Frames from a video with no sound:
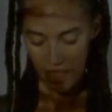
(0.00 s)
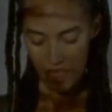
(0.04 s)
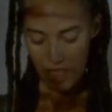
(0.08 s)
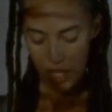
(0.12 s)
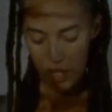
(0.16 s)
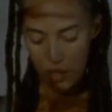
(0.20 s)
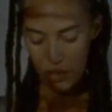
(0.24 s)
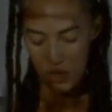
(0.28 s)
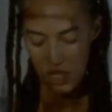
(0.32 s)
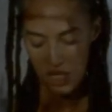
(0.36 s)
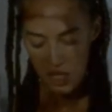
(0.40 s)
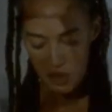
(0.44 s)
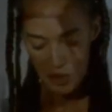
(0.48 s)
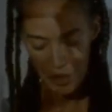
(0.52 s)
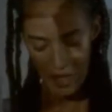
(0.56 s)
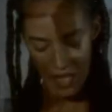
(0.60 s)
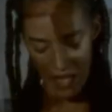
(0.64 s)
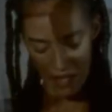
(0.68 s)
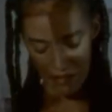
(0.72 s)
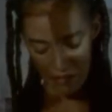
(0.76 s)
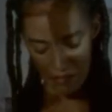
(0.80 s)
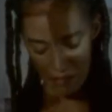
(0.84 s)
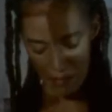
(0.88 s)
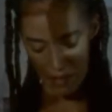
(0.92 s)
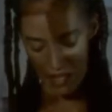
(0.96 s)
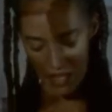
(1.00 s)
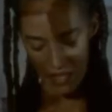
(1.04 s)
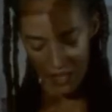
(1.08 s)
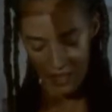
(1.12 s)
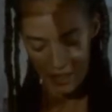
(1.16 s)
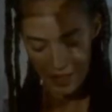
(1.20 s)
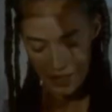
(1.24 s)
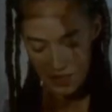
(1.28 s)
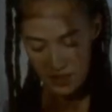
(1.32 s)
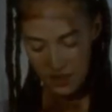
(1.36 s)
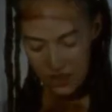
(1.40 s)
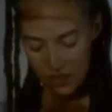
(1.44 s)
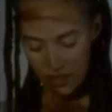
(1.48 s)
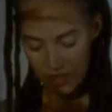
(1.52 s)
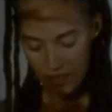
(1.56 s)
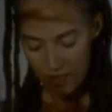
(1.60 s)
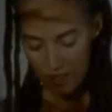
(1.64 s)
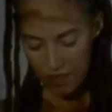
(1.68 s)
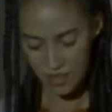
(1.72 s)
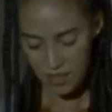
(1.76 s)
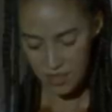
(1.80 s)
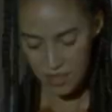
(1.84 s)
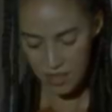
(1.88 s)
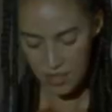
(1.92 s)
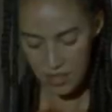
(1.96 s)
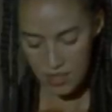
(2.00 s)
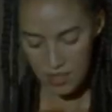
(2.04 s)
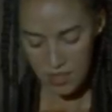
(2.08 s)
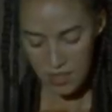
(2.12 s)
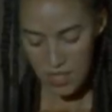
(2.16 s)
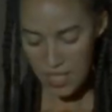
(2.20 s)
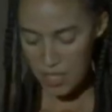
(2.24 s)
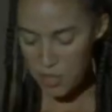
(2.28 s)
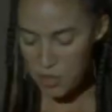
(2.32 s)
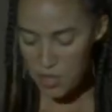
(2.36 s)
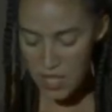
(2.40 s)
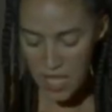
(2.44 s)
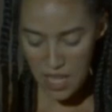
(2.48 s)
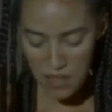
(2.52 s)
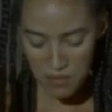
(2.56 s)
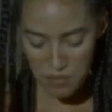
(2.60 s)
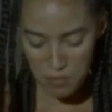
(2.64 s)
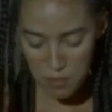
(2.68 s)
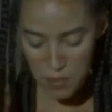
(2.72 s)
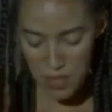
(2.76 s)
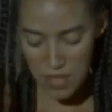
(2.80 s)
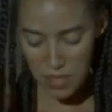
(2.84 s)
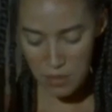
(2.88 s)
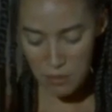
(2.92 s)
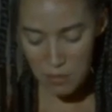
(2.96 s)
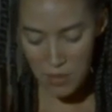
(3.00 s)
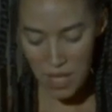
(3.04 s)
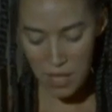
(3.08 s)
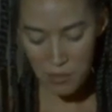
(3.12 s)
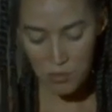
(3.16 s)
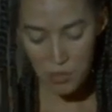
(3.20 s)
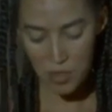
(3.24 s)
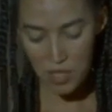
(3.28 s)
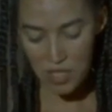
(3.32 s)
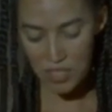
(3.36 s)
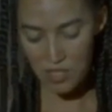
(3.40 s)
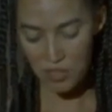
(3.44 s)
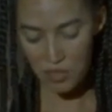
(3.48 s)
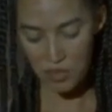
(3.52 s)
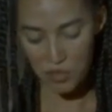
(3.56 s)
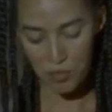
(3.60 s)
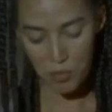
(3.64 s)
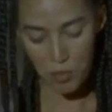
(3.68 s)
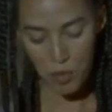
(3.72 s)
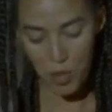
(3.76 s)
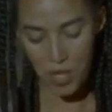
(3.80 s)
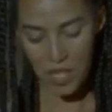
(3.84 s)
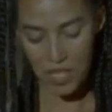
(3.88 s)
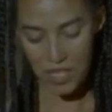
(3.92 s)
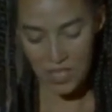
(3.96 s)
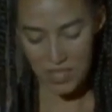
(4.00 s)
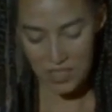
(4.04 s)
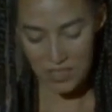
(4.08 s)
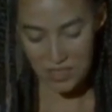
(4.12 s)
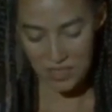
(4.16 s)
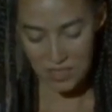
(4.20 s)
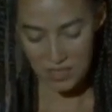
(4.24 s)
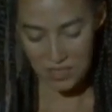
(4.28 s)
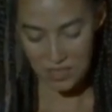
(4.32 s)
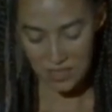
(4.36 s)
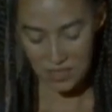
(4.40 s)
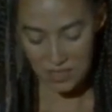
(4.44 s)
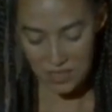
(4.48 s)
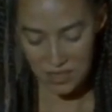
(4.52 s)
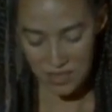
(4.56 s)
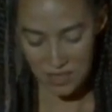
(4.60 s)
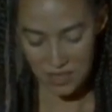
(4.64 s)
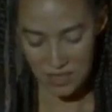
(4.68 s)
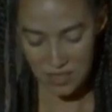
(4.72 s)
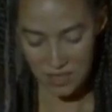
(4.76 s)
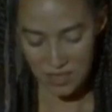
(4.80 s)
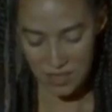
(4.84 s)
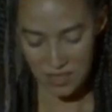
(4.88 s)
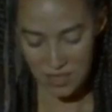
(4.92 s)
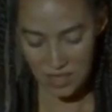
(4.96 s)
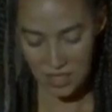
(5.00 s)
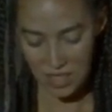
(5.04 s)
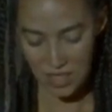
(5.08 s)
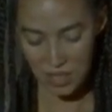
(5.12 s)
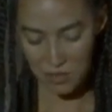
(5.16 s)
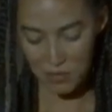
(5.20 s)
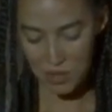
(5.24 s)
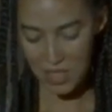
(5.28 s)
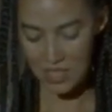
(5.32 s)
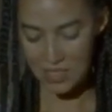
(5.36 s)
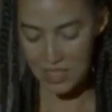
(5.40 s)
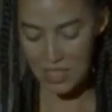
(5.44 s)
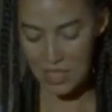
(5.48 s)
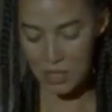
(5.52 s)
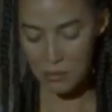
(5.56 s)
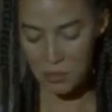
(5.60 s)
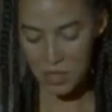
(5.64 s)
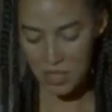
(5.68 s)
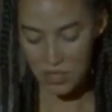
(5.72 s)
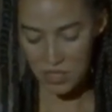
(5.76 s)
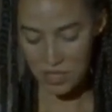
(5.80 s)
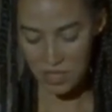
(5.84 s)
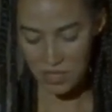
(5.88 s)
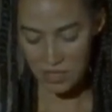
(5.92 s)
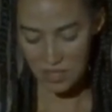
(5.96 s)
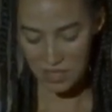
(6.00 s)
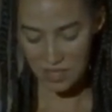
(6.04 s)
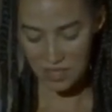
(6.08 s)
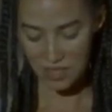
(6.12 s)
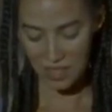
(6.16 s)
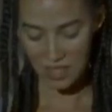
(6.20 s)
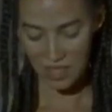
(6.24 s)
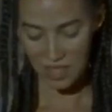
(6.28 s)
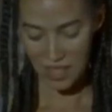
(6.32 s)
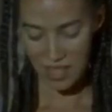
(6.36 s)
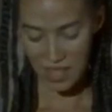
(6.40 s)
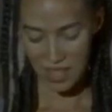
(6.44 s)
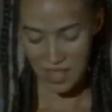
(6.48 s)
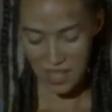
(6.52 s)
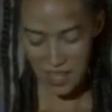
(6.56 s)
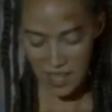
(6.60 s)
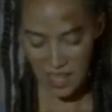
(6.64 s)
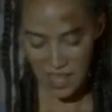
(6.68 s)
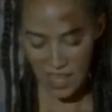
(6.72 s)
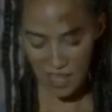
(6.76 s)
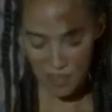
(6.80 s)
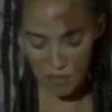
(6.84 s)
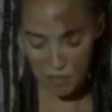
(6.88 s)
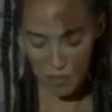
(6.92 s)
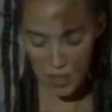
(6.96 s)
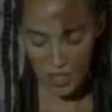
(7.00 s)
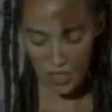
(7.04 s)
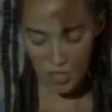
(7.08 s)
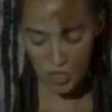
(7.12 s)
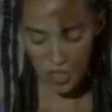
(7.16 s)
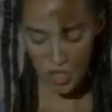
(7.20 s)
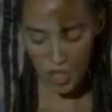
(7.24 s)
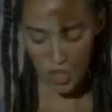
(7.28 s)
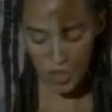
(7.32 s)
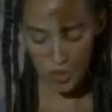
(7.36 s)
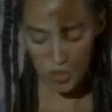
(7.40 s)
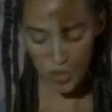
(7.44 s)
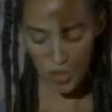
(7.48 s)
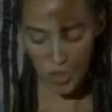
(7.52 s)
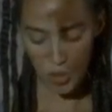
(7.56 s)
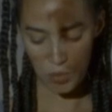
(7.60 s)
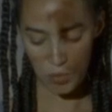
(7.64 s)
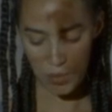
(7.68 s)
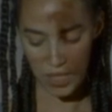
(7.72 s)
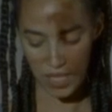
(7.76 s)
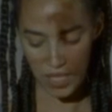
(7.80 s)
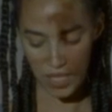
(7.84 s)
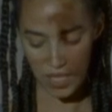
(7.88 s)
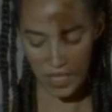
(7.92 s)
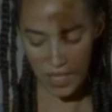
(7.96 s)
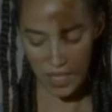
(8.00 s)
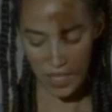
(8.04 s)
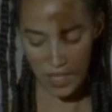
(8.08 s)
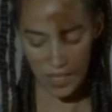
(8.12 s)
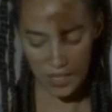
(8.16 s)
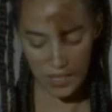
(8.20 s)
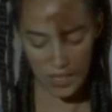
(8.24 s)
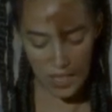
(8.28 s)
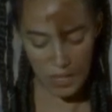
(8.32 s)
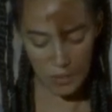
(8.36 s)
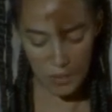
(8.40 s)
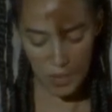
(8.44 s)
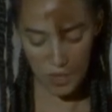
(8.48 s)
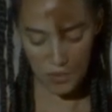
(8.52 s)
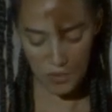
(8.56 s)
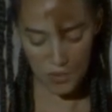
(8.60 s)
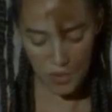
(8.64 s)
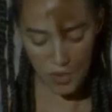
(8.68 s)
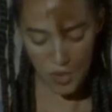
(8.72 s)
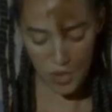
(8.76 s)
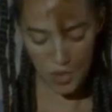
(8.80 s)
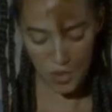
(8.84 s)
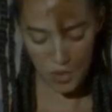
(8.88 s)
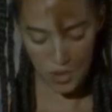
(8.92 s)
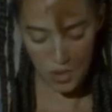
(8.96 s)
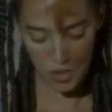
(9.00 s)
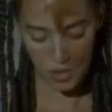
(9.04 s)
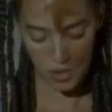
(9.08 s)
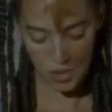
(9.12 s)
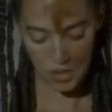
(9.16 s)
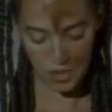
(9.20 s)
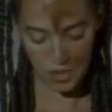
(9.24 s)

though they could have been. They could have been memories of pride, if these images have been shown to me earlier before.